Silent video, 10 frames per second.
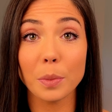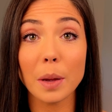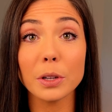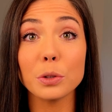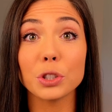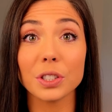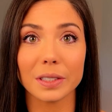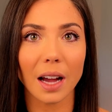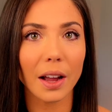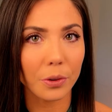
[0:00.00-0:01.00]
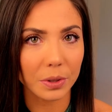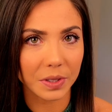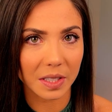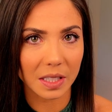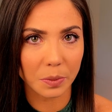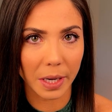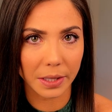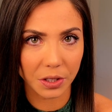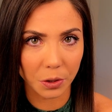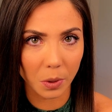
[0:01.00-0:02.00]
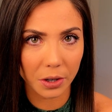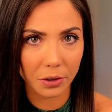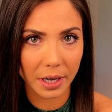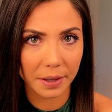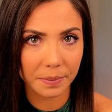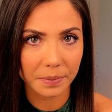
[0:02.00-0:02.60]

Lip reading: maybe you just got your resistance bands and you're wondering,